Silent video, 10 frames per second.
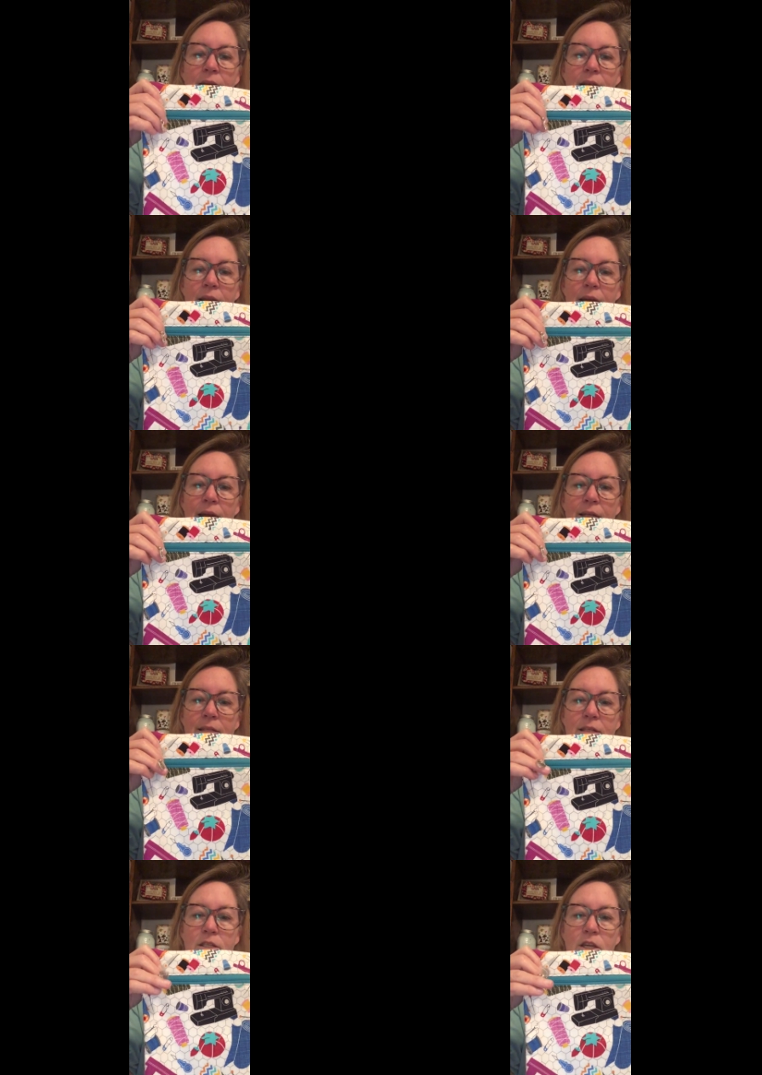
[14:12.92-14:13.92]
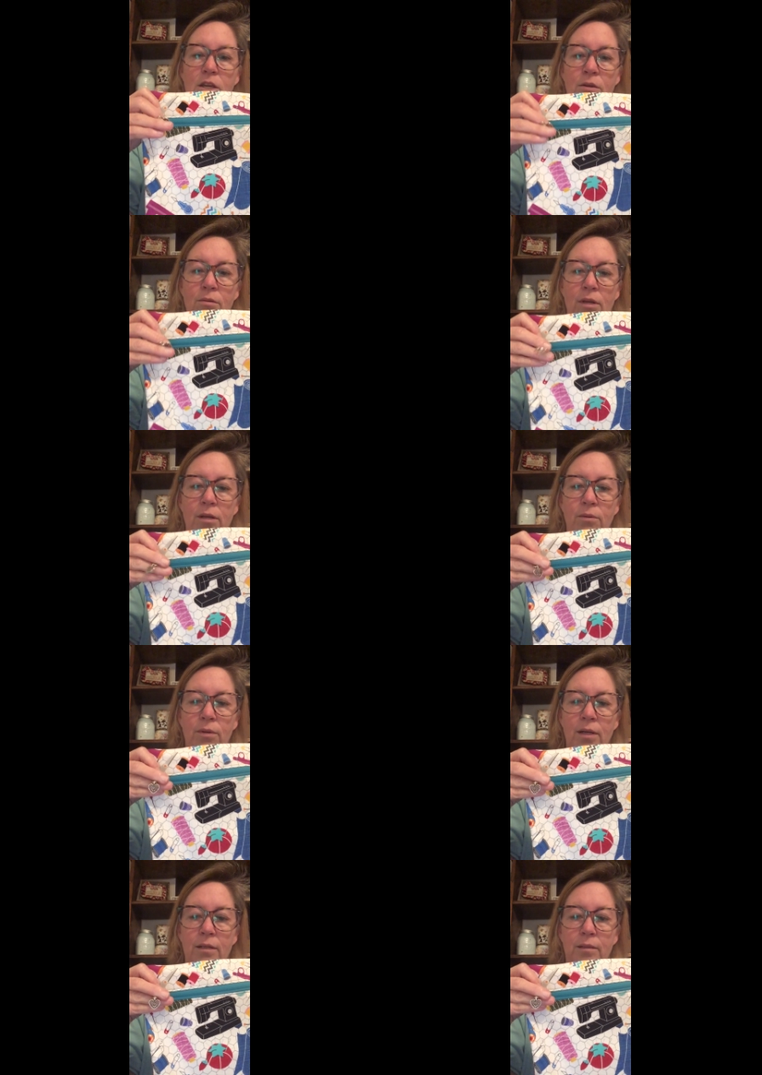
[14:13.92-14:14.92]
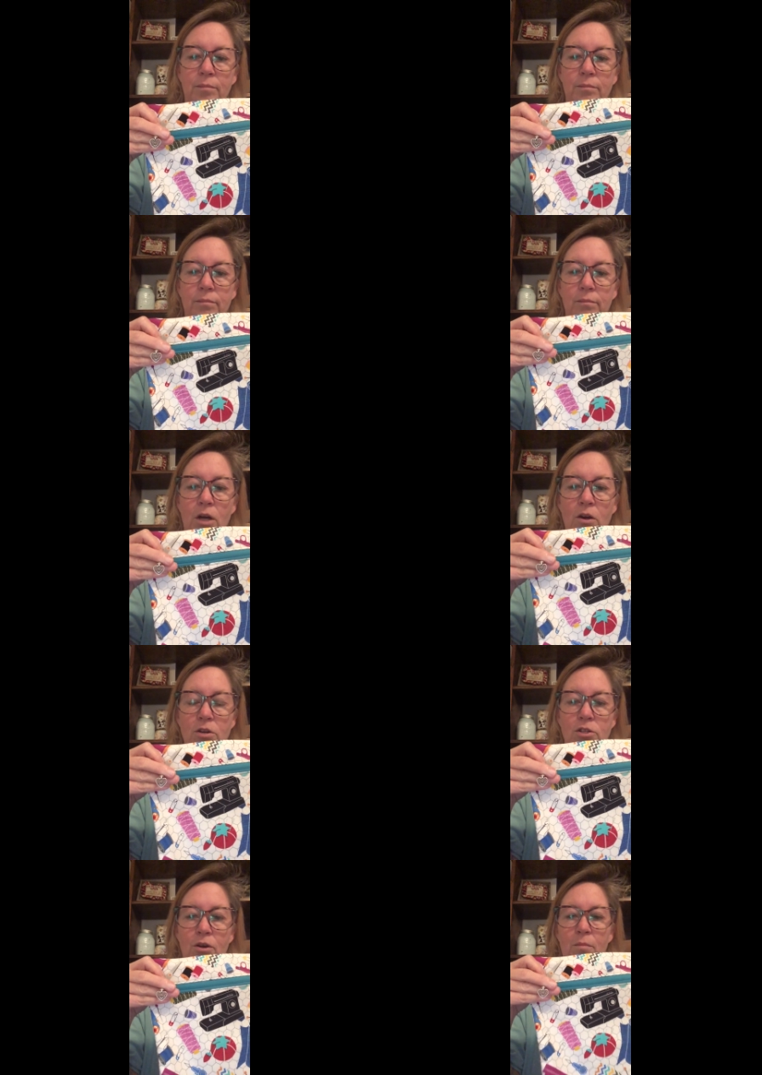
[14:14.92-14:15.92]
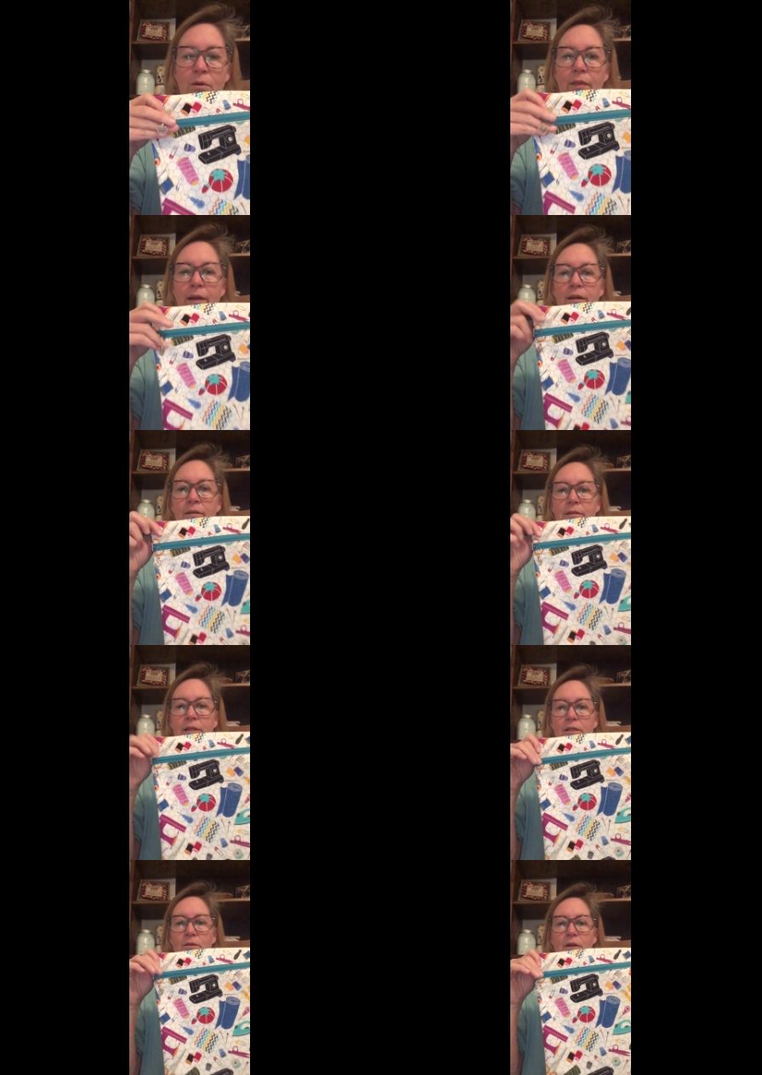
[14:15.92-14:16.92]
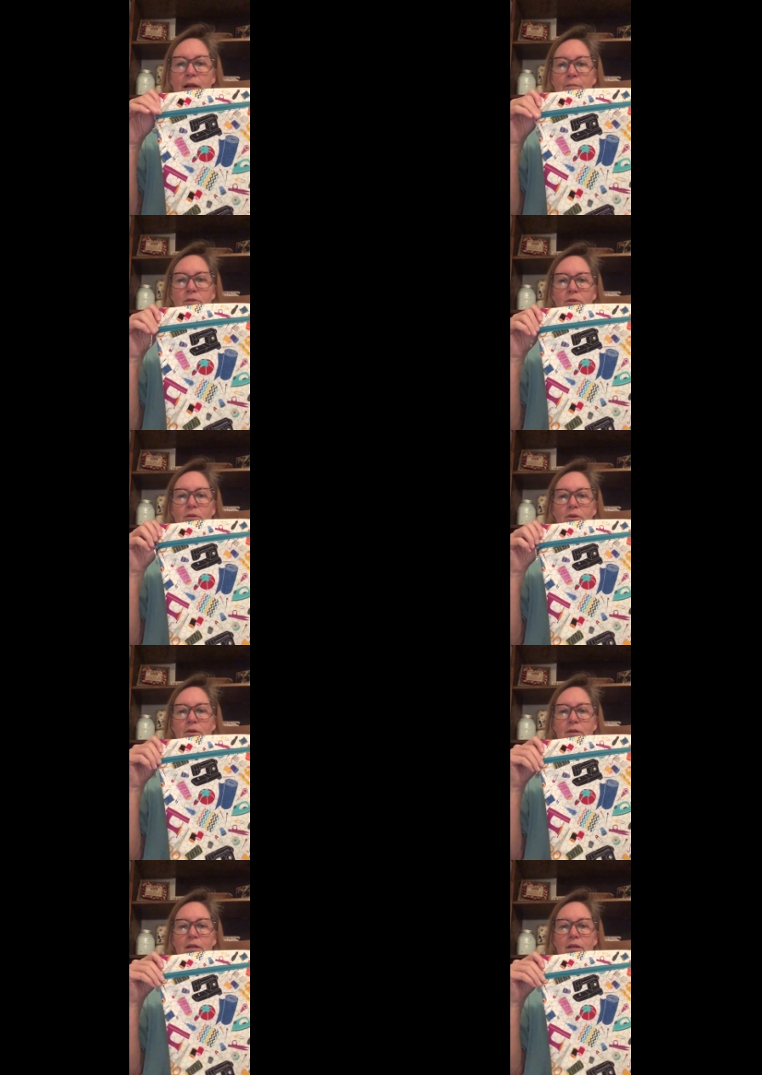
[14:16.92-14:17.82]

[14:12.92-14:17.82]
And then it has this cute little heart charm on there that's on a lobster claw.